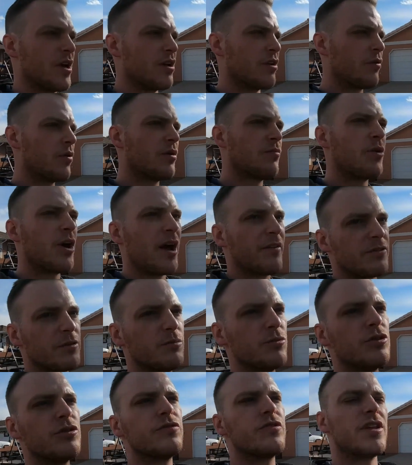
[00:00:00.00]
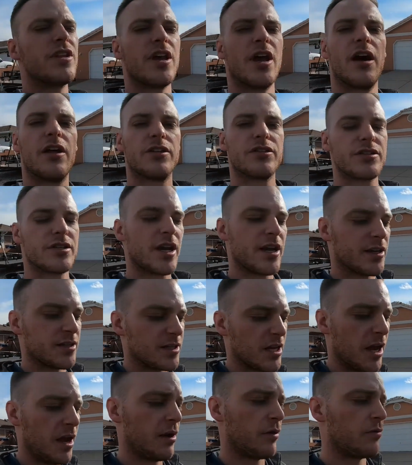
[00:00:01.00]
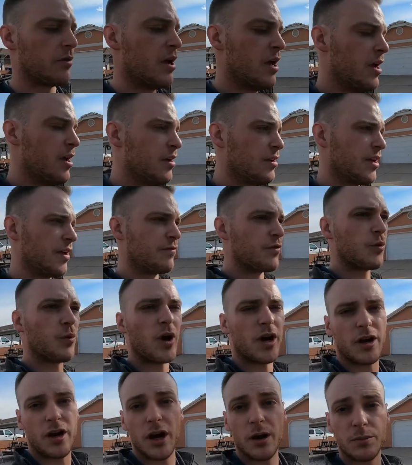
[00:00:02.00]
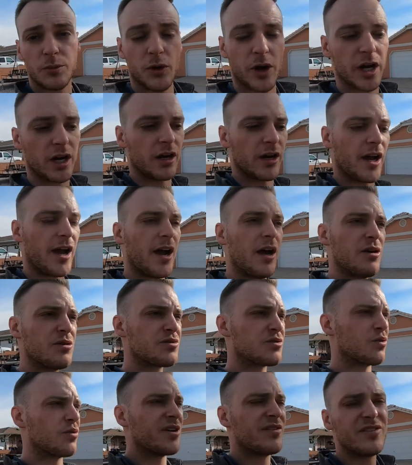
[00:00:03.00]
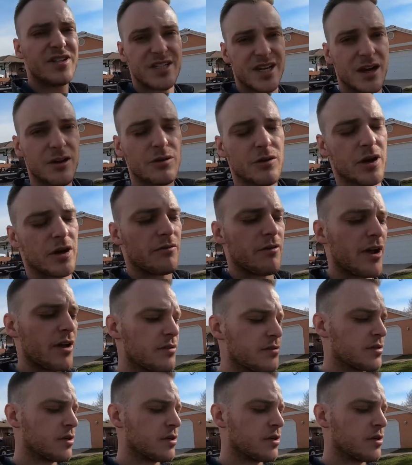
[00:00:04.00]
You don't want to have to move to the other side of town if you want to upgrade on a house or even downgrade, right?